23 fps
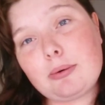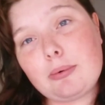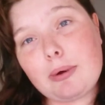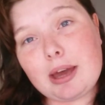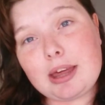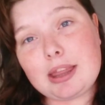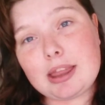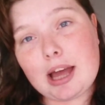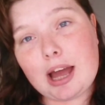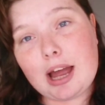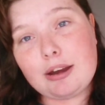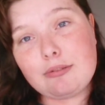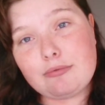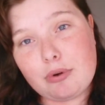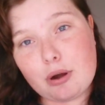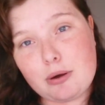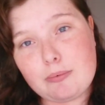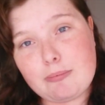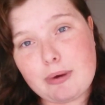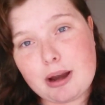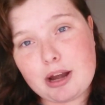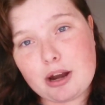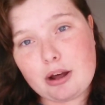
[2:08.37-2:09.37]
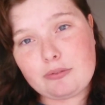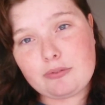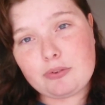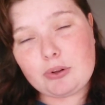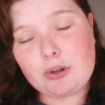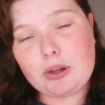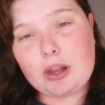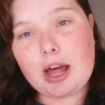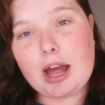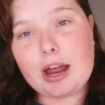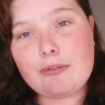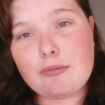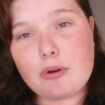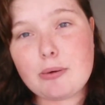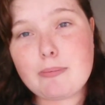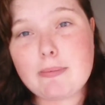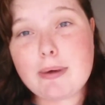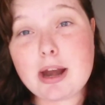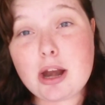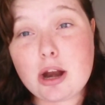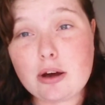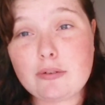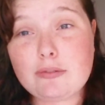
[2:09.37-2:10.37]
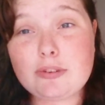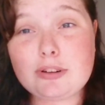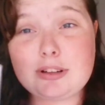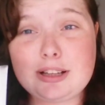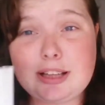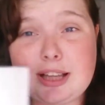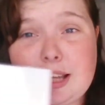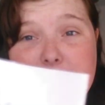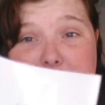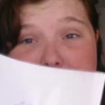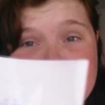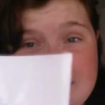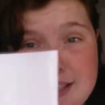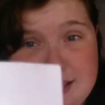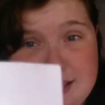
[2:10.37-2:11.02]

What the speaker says: the way that I wrote my novel. I wrote my novel in